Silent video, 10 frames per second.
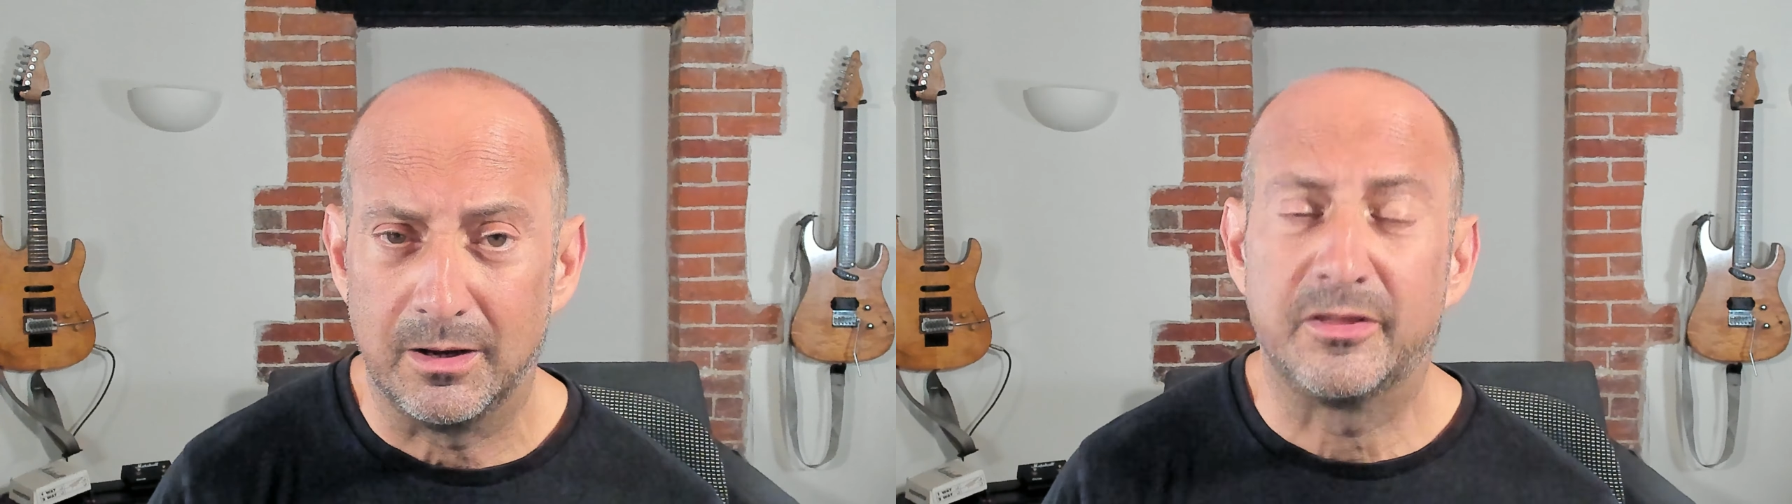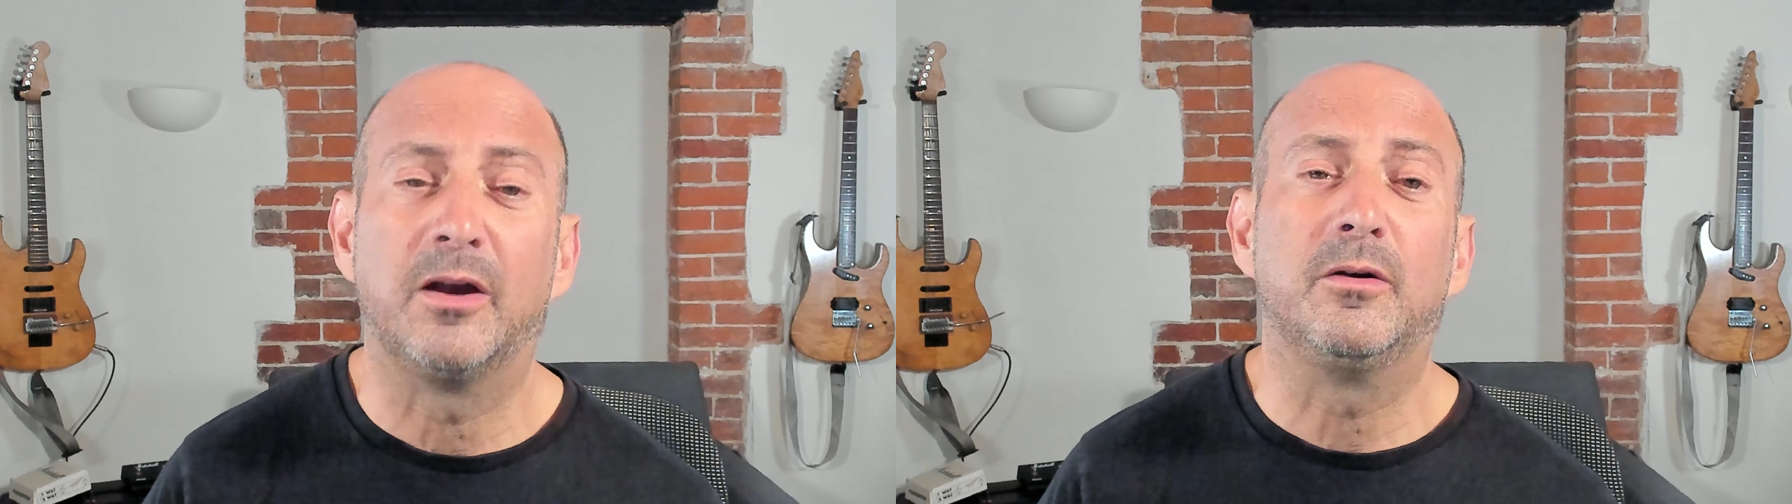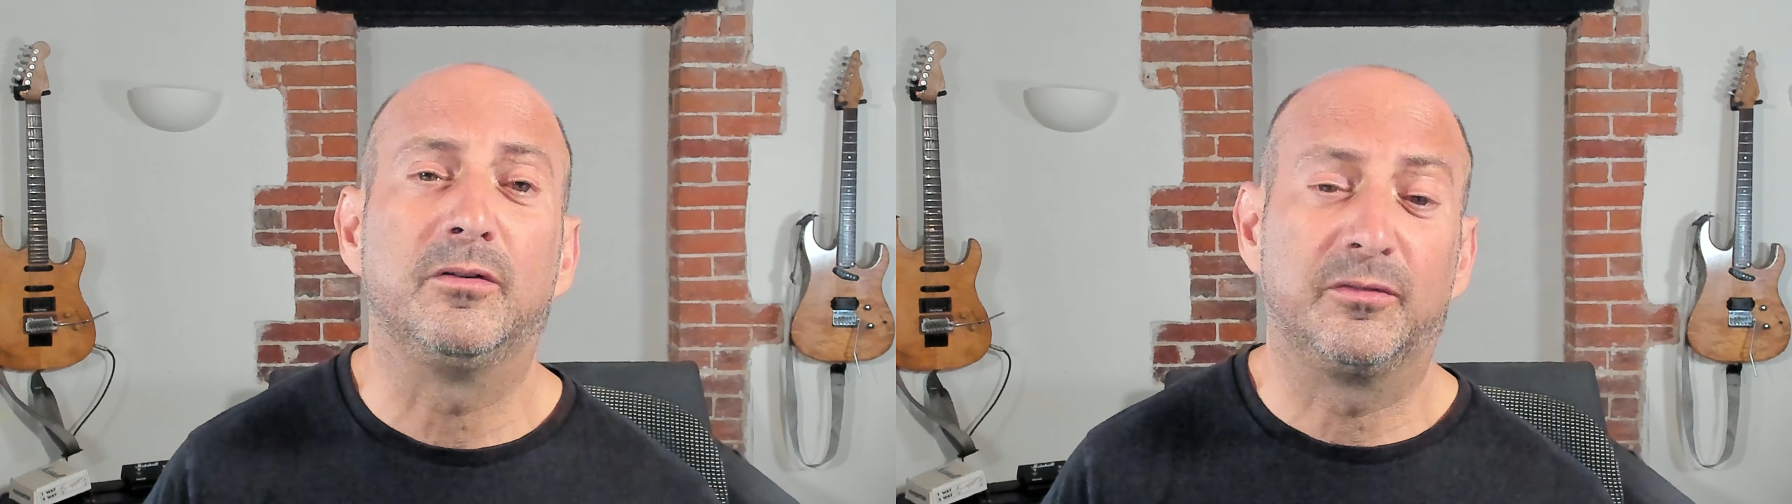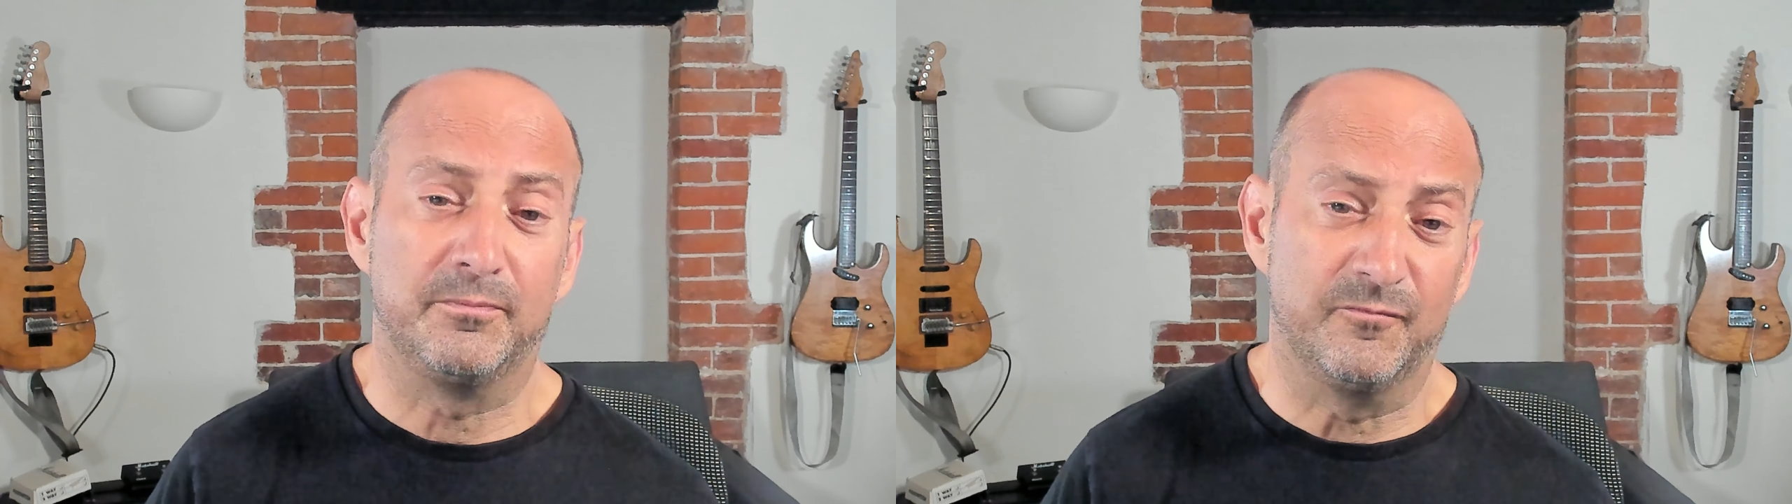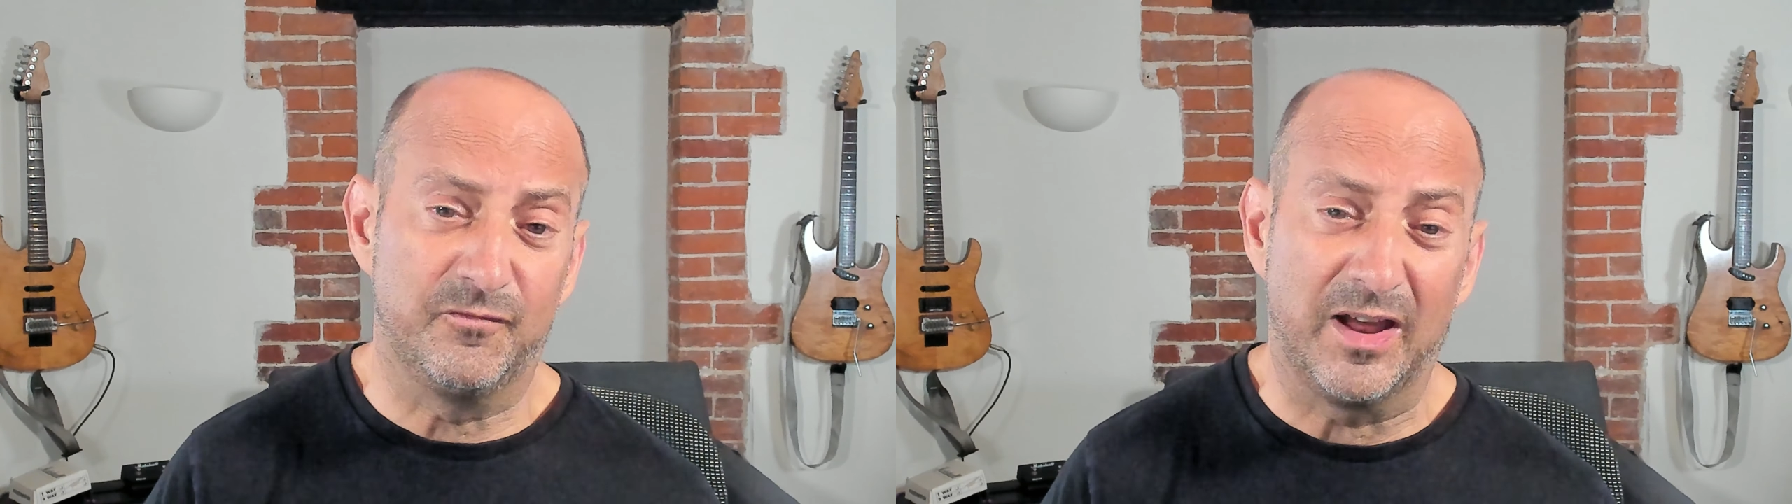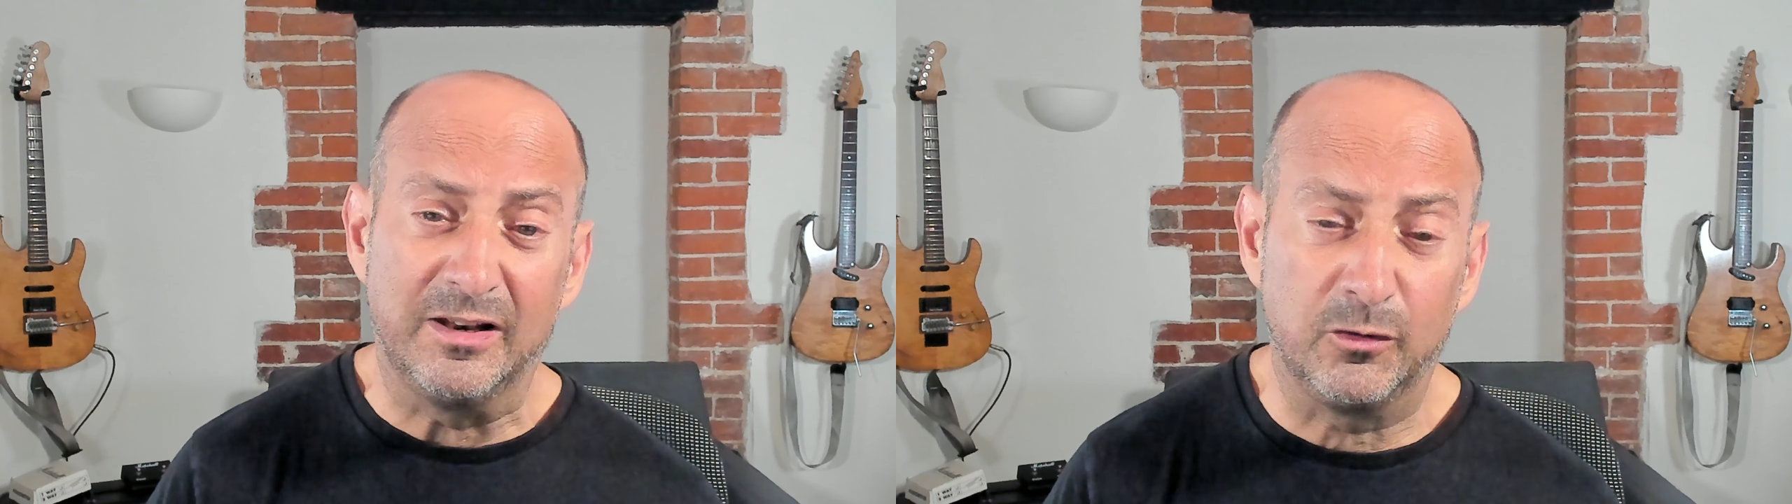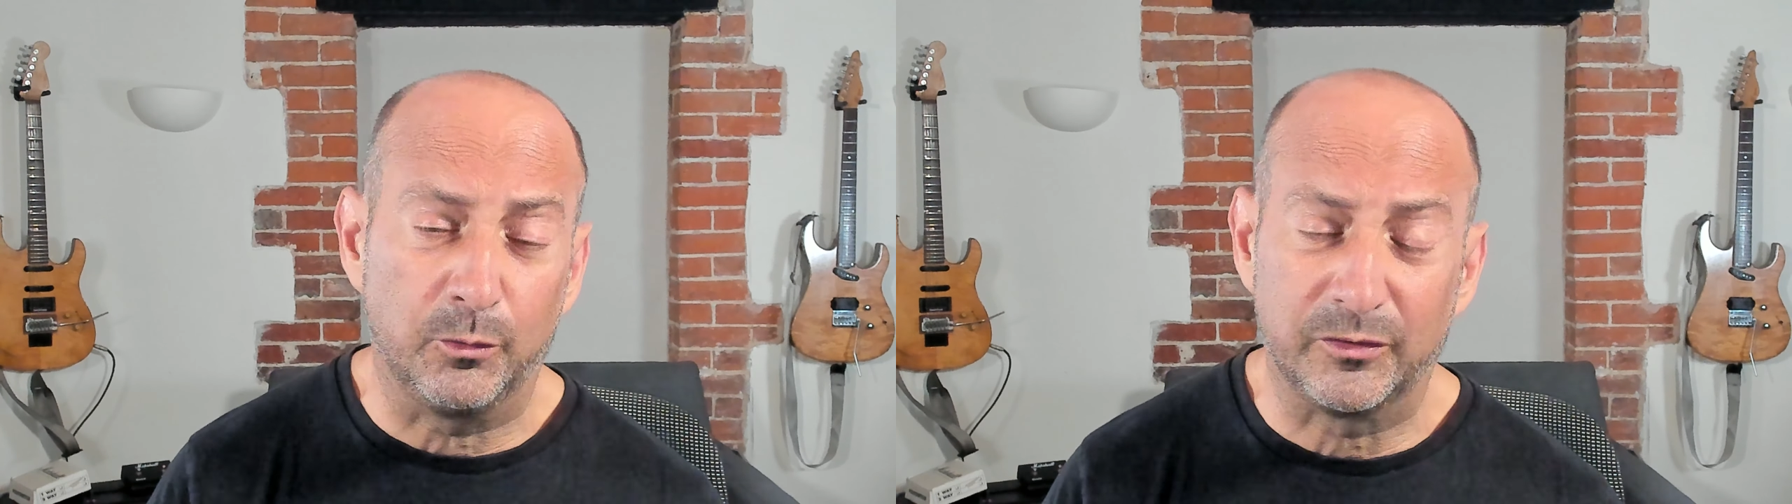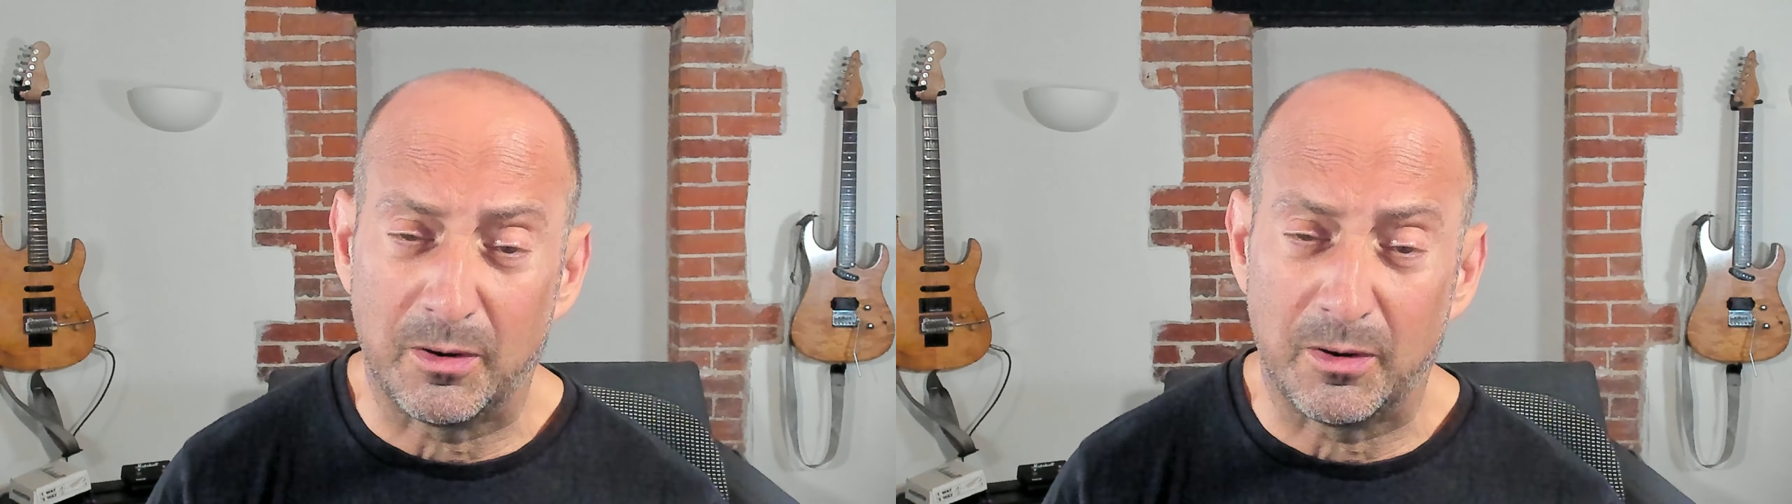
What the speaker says: Those vendors